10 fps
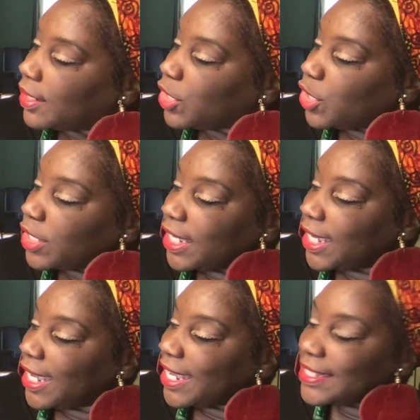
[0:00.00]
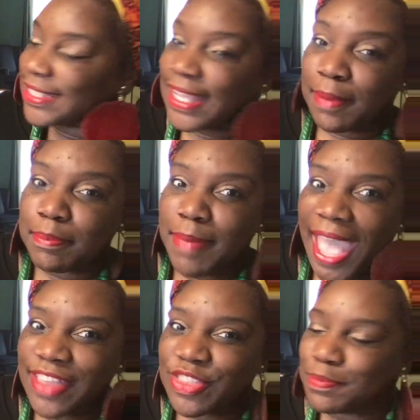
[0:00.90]
Cookie is a
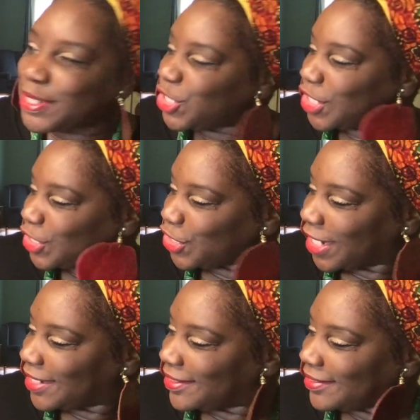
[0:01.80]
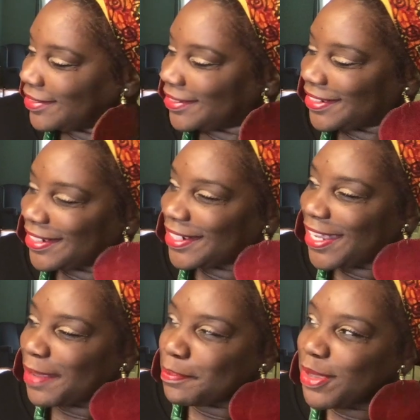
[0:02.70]
math magician.
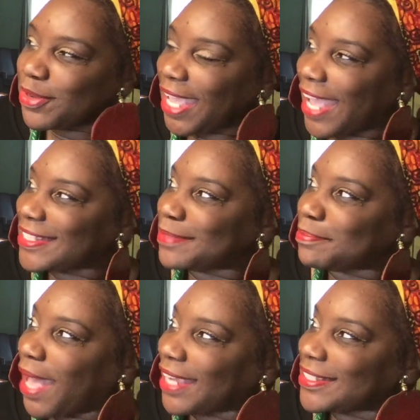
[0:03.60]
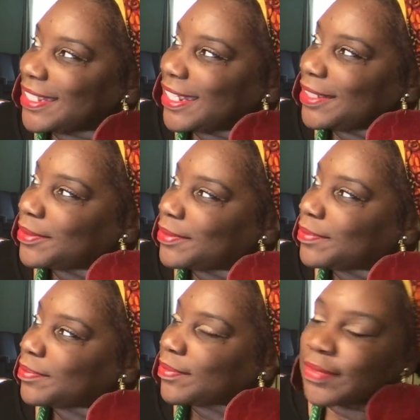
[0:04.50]
Milk has moxie.
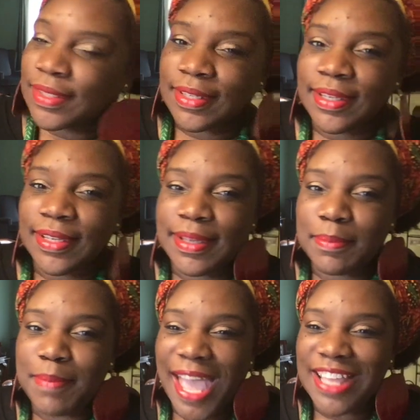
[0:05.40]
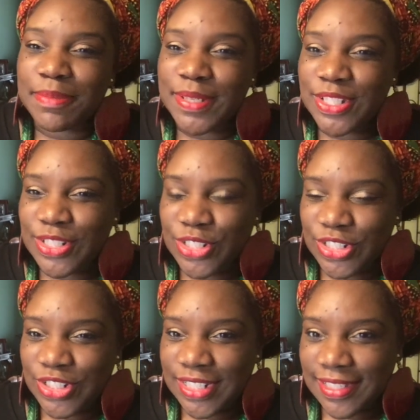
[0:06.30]
Math
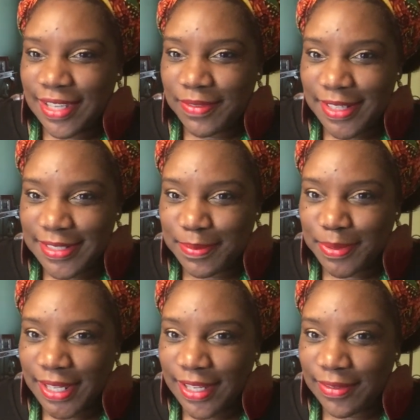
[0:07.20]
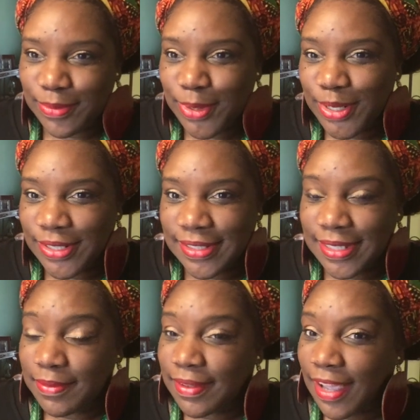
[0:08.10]
magician, she's giving us a play on
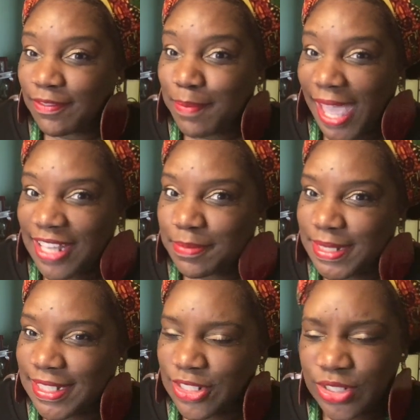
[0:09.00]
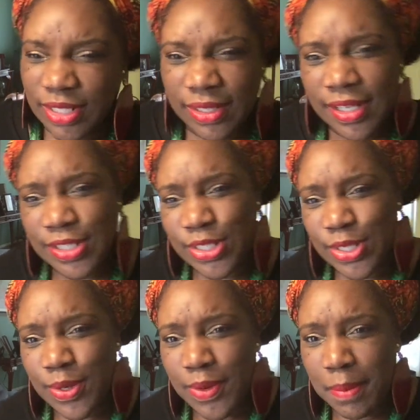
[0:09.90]
words of mathematician. Do
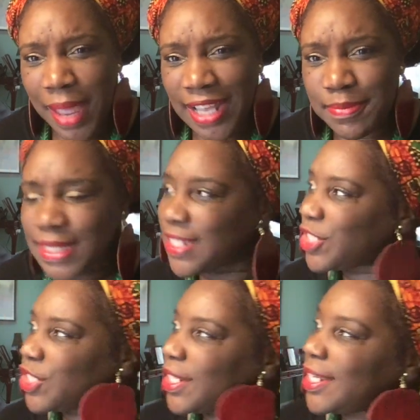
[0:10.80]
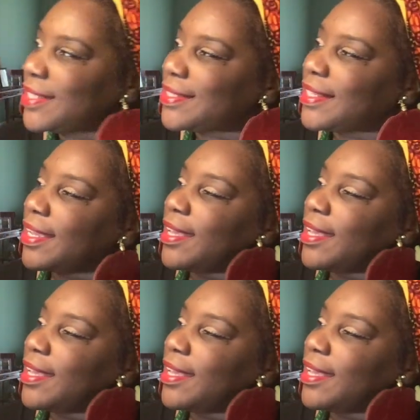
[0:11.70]
you know what a mathematician is?